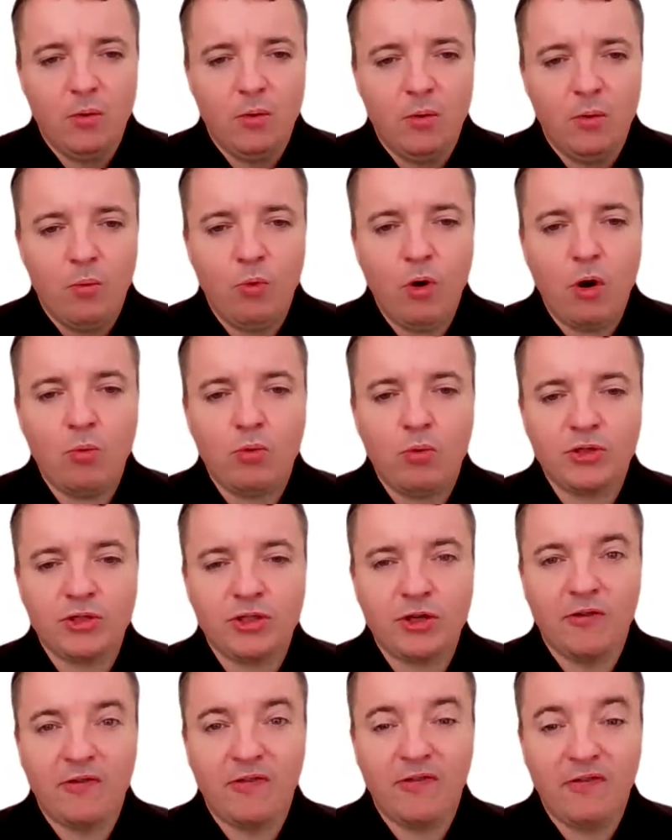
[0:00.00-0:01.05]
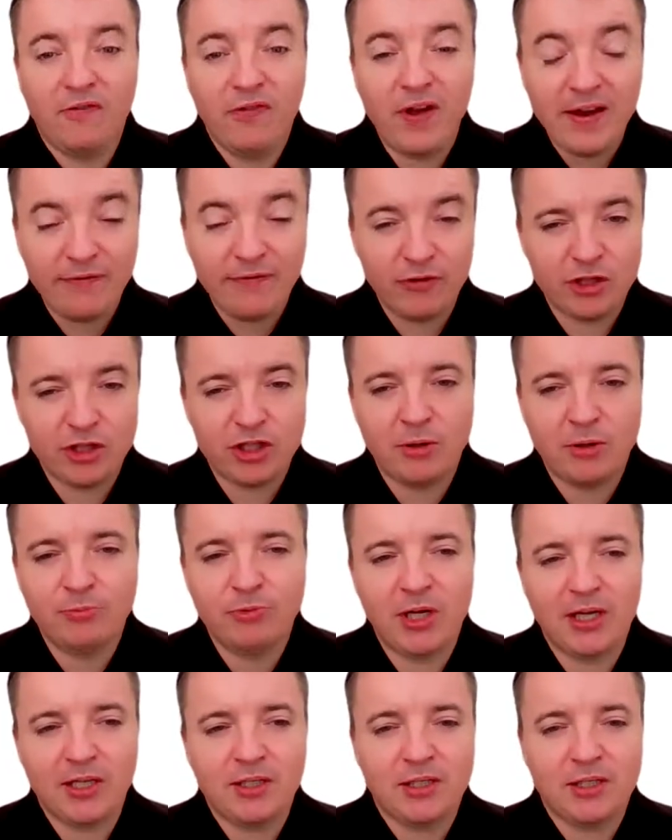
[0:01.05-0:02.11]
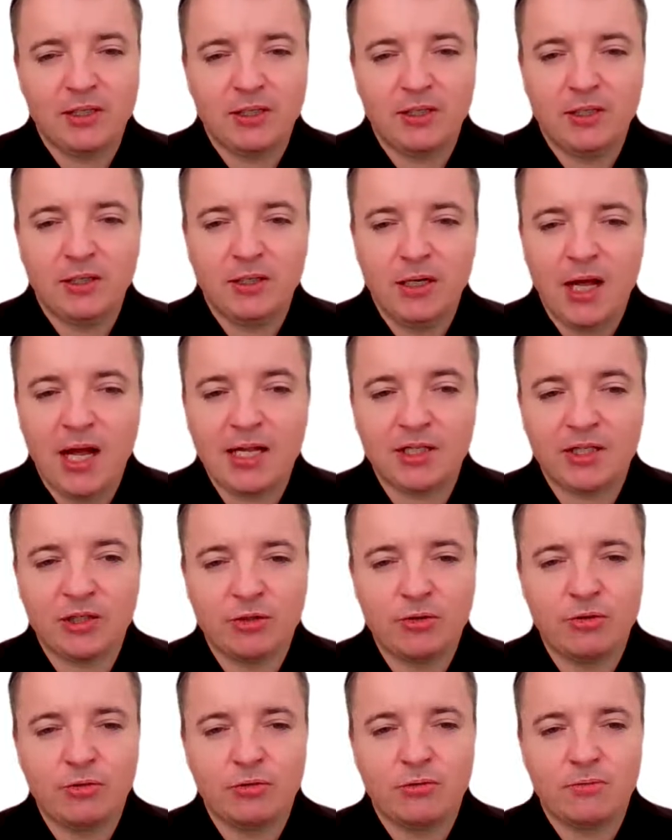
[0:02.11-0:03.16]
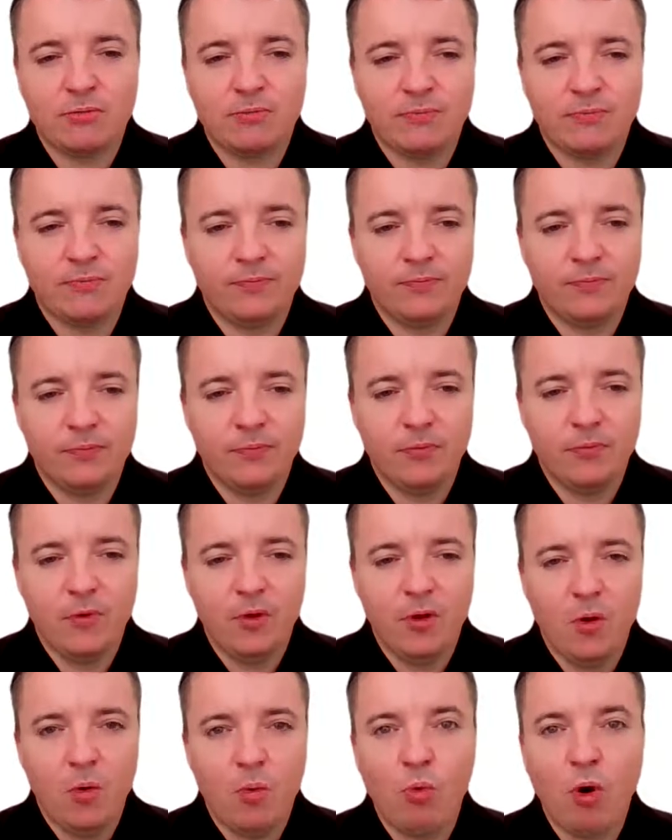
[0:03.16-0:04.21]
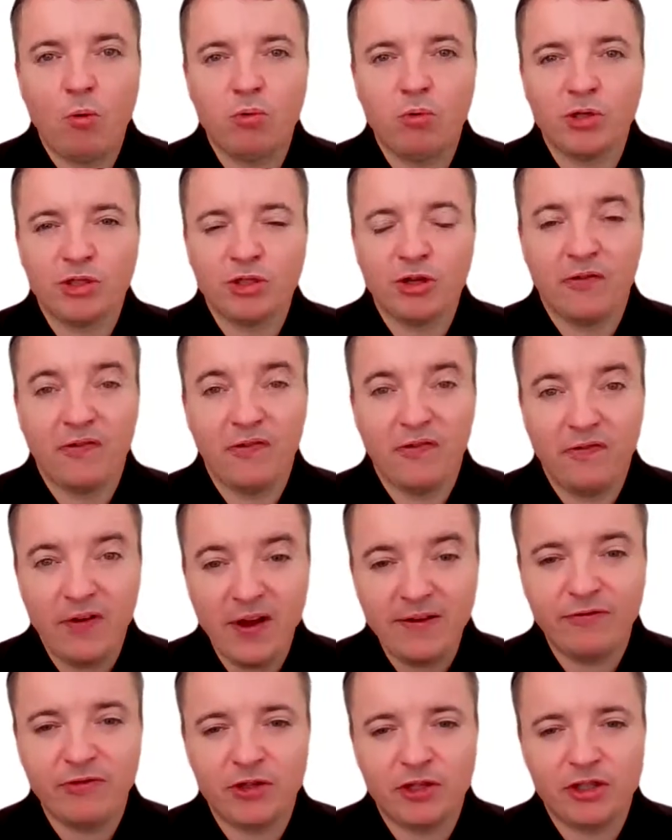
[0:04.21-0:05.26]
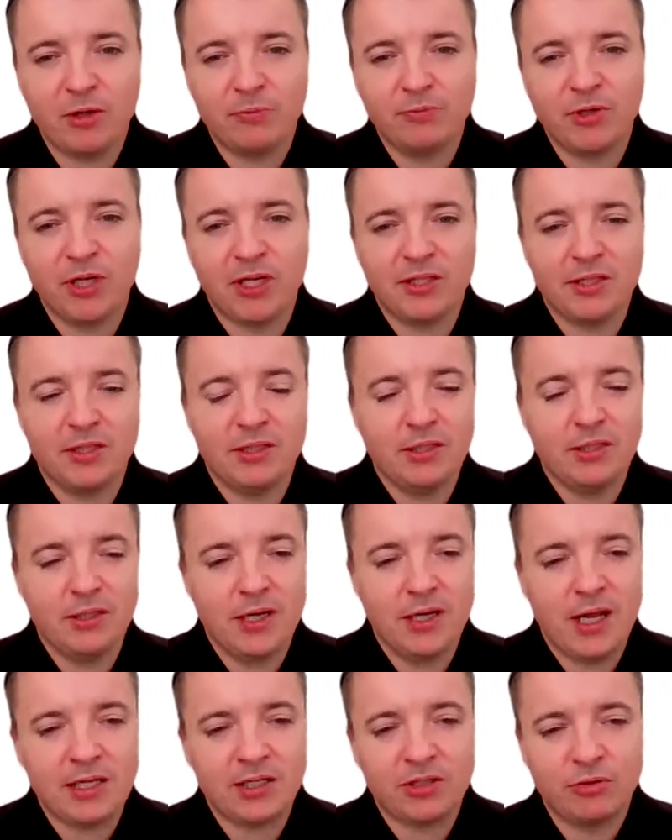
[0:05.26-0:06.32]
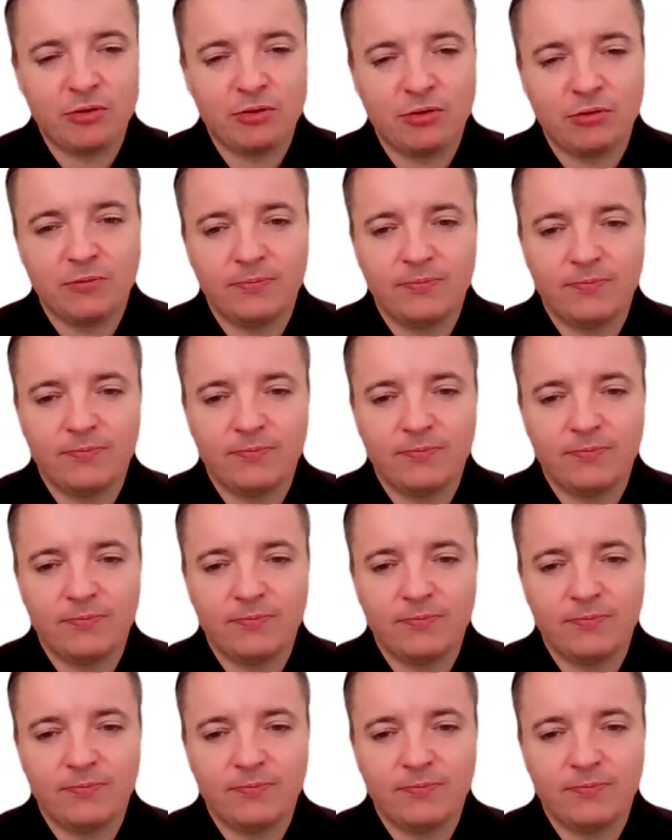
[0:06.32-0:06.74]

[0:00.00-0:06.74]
What was your favorite subject at school? What was your favorite subject at school?